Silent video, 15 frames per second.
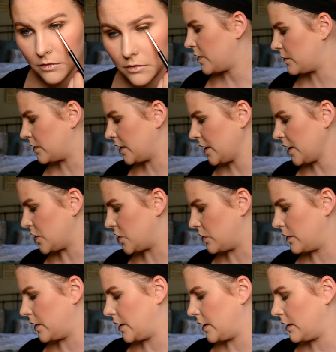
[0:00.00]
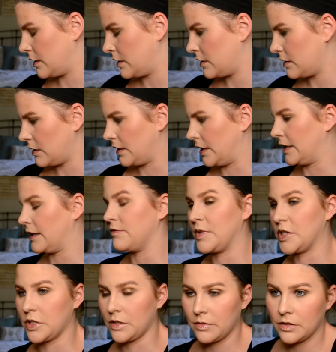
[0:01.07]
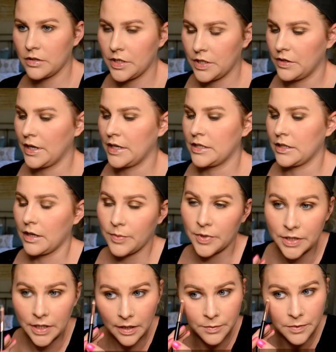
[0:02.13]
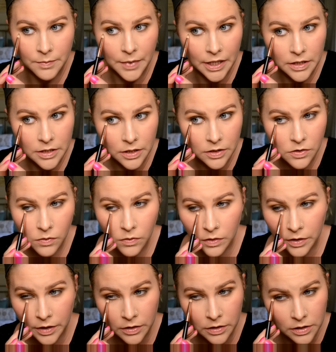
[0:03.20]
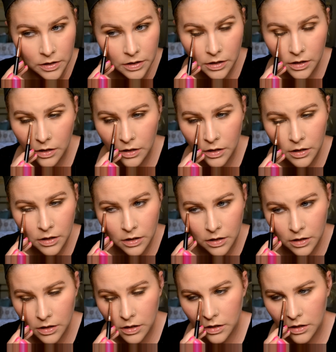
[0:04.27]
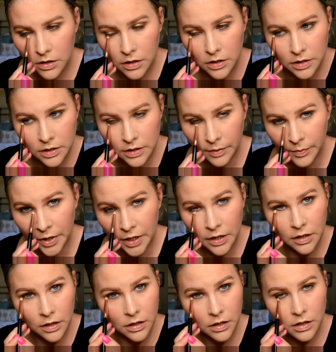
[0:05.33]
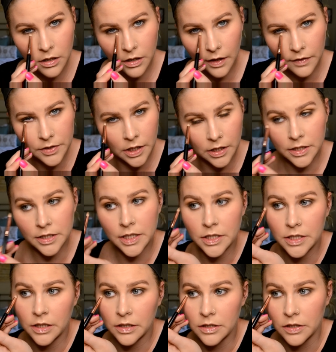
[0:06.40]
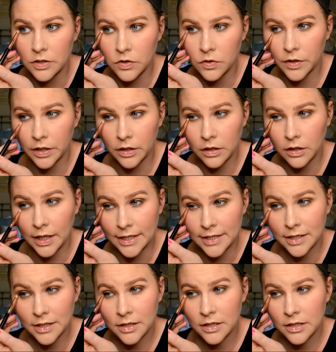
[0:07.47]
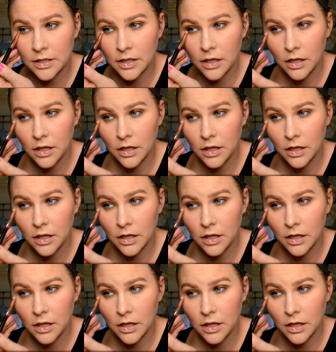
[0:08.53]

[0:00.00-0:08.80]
I'm really enjoying, like I've mentioned to you guys a couple times, my essential oils this summer. I've started teaching essential oil classes.